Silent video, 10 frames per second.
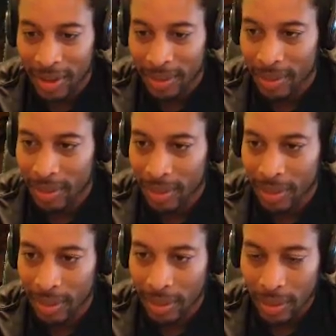he got some
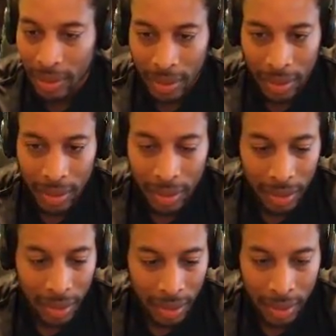nine millimeter.
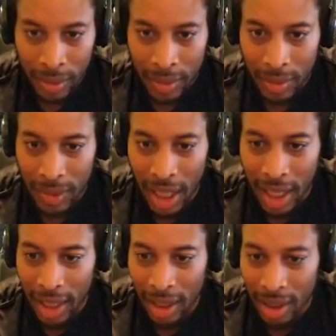
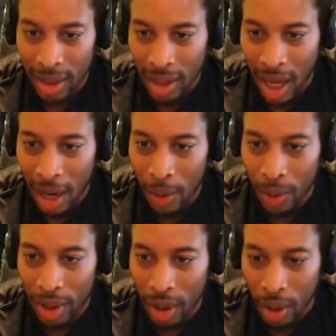Hey, I
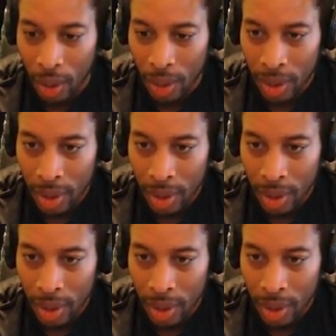want to know.